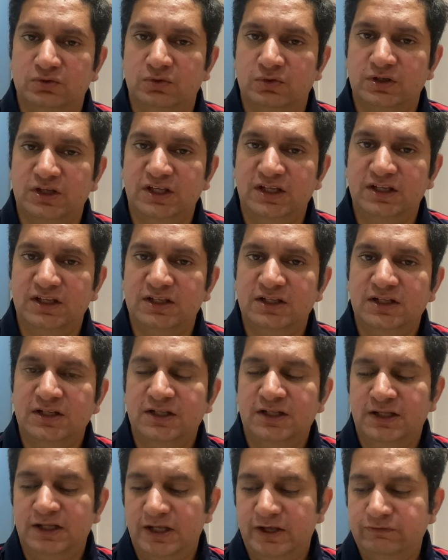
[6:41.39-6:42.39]
okay.
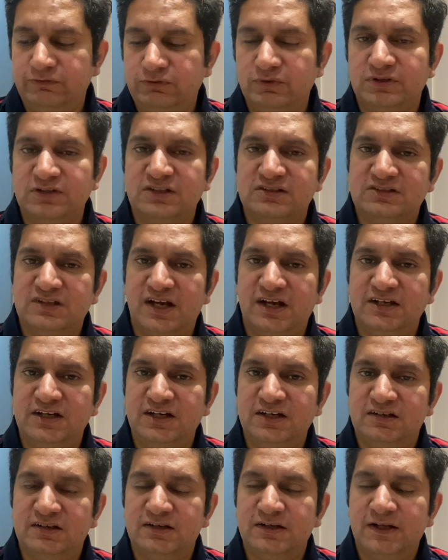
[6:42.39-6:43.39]
If you understand
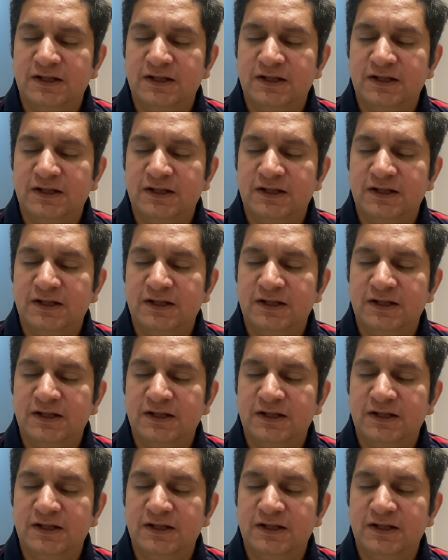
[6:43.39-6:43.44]
it,